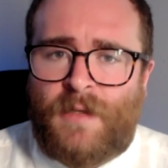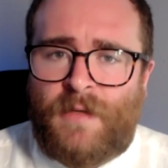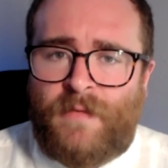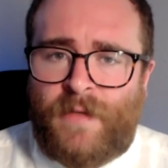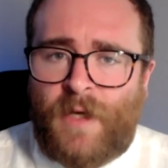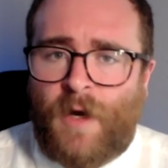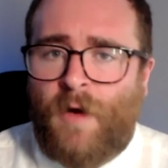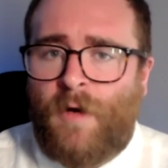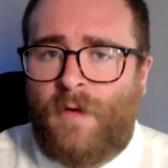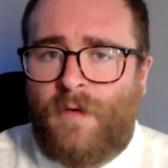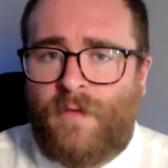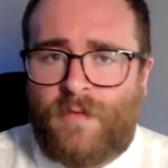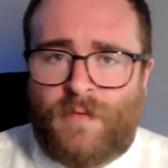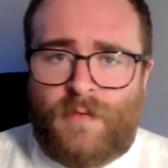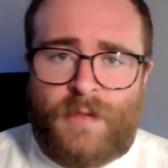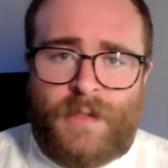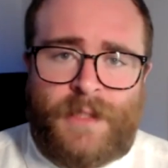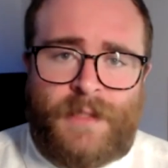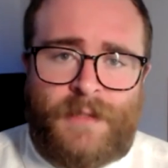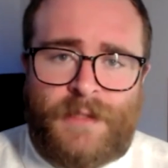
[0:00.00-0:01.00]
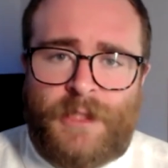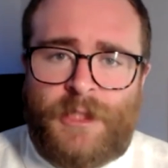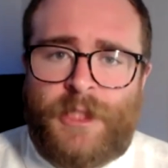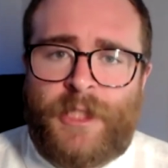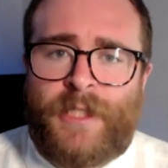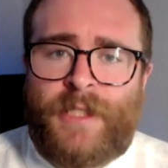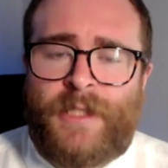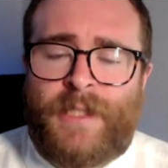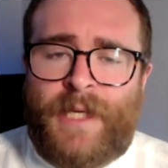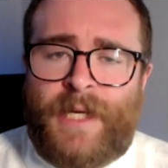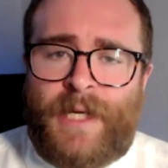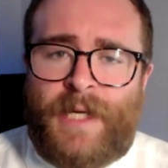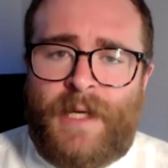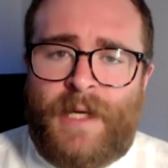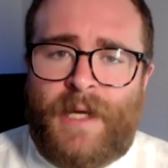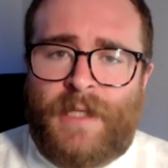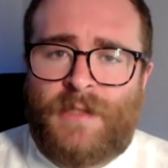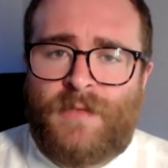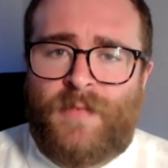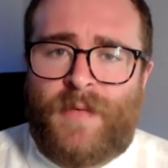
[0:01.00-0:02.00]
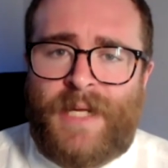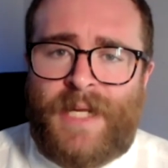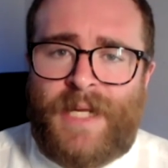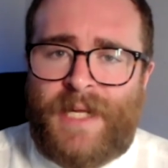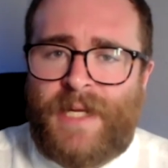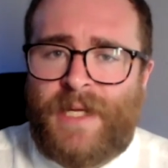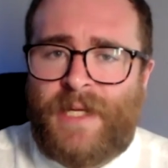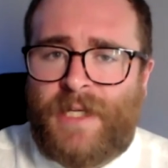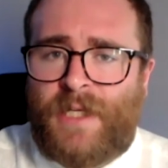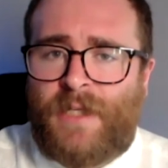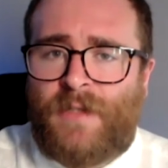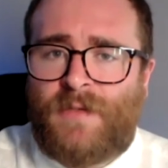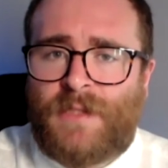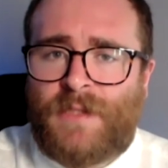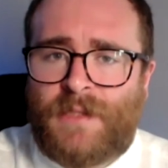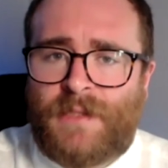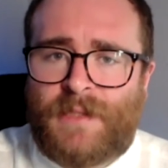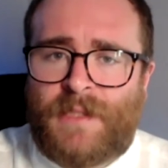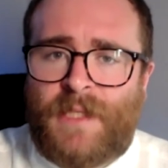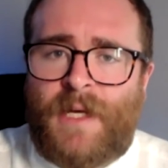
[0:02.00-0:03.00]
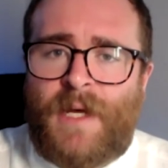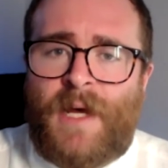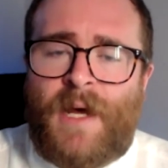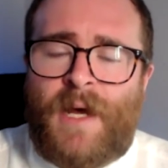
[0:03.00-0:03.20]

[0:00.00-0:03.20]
the overall user journey and where users,